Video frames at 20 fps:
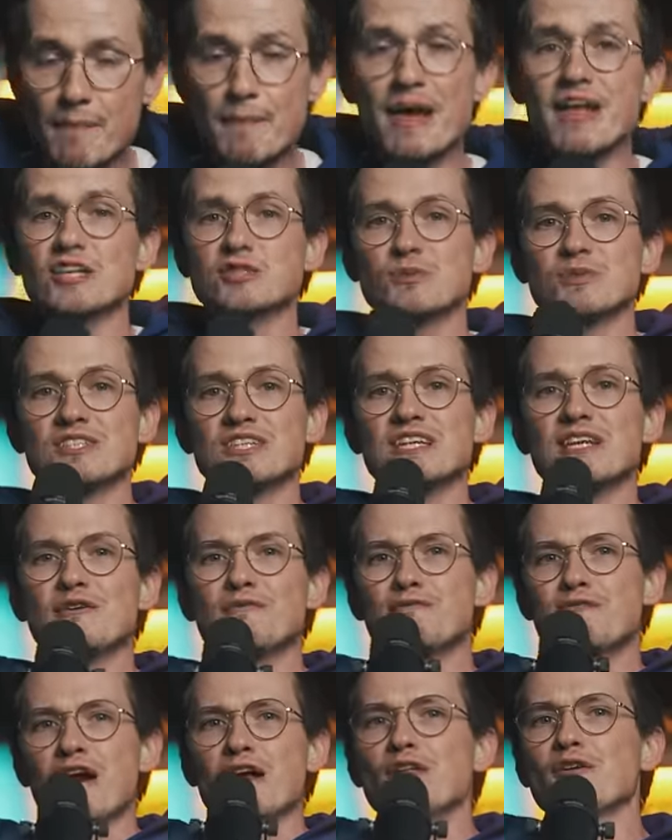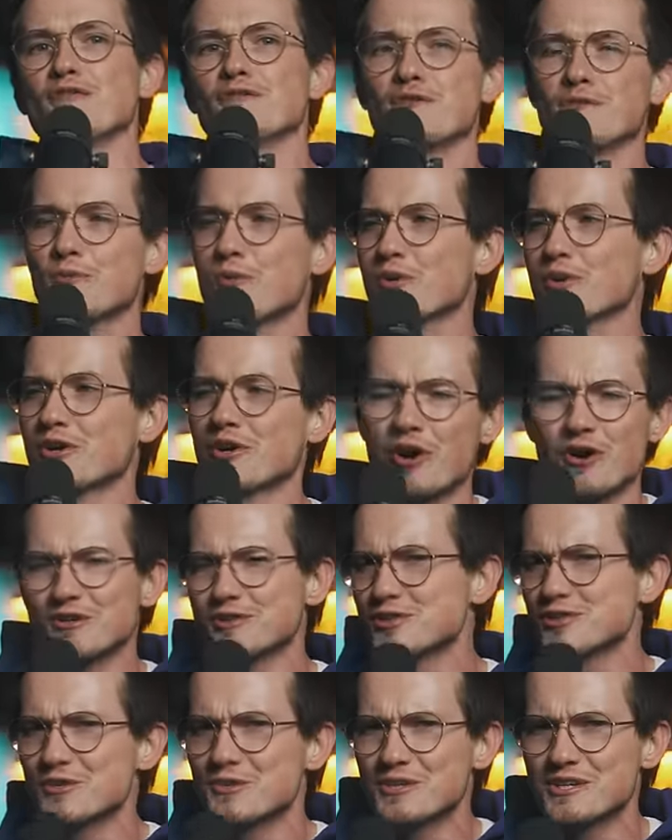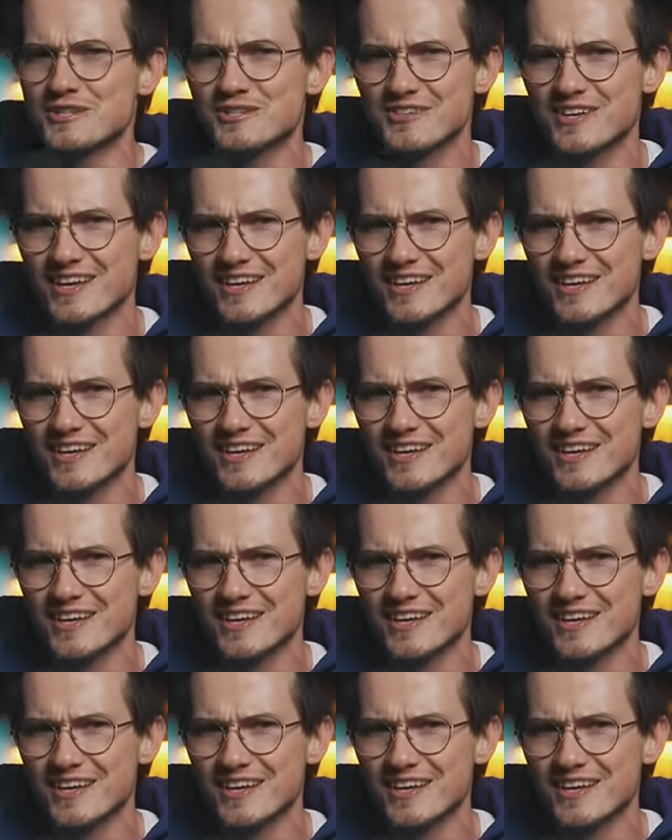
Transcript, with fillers: Alex Martini. Follow for more car stories, I